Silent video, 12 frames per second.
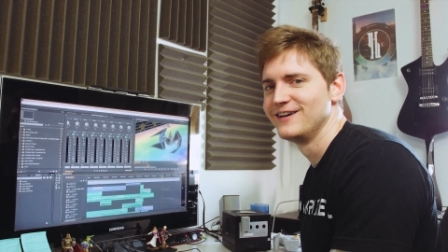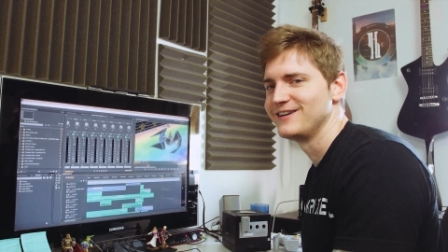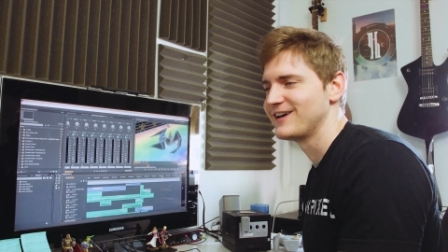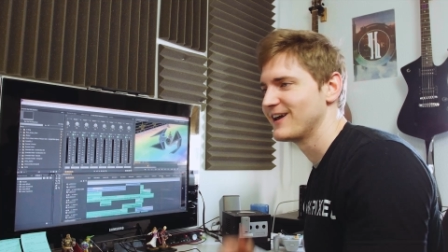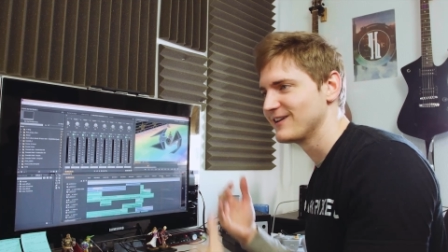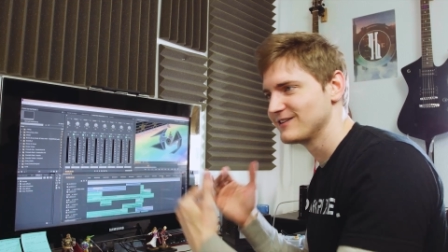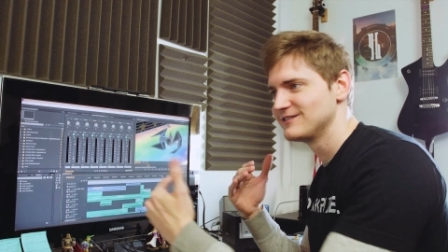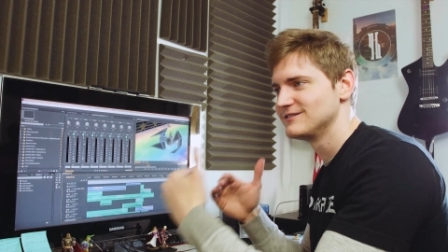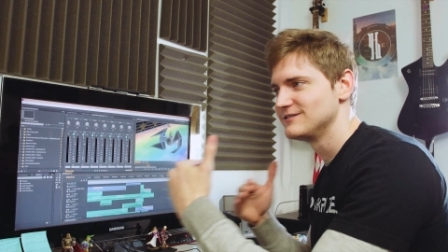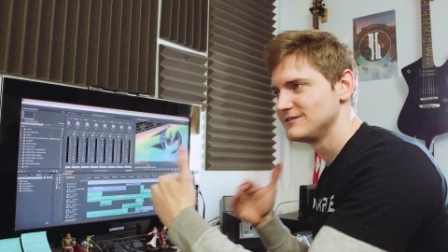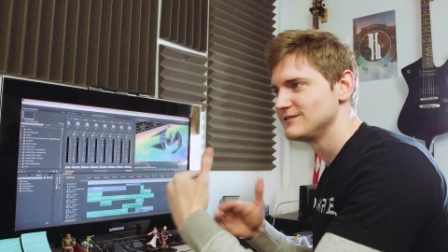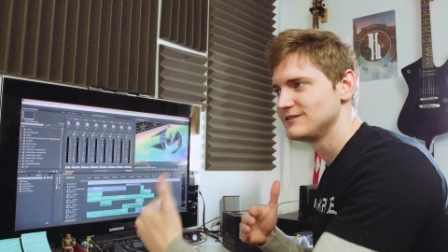You
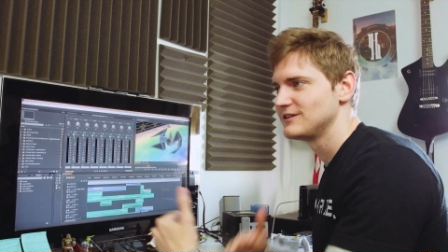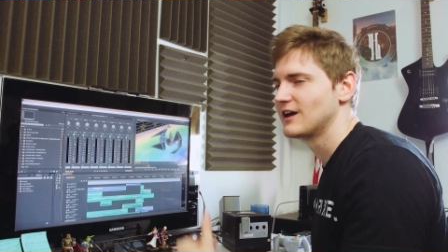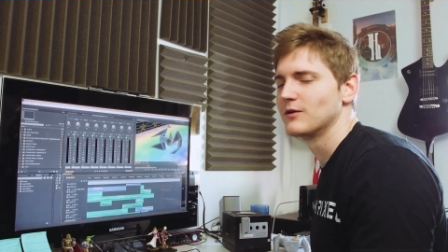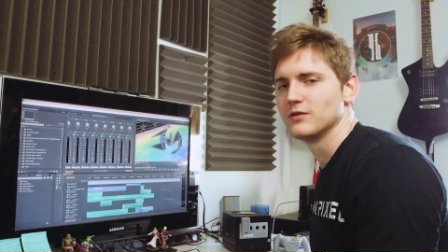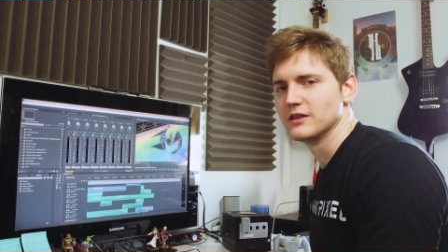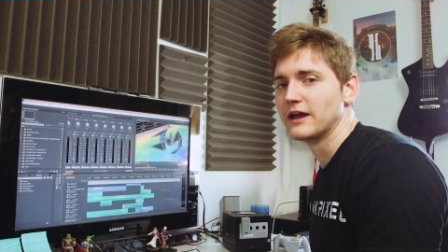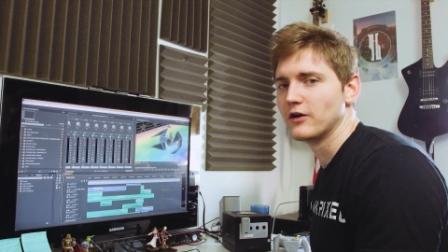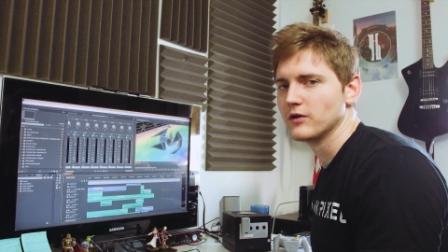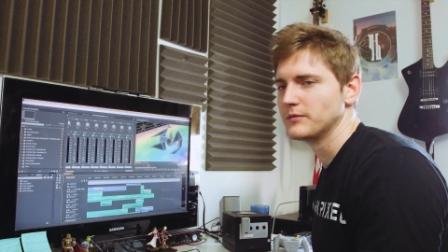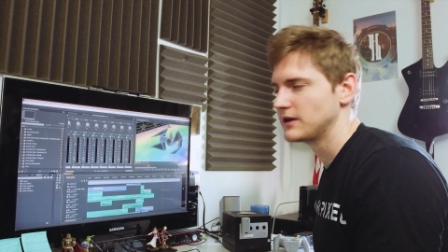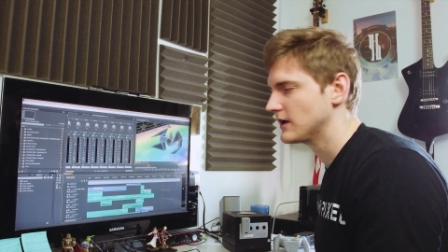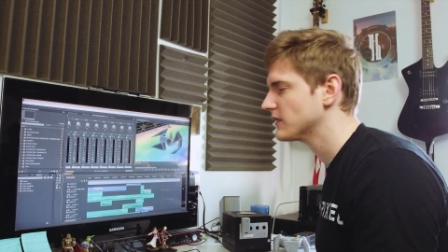gotta layer
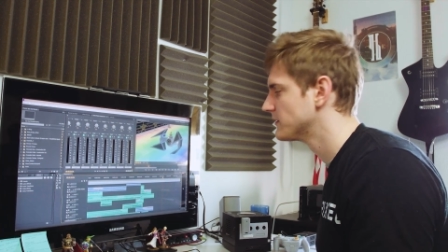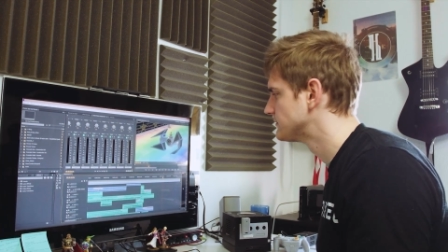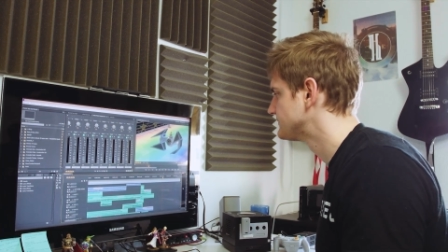them together.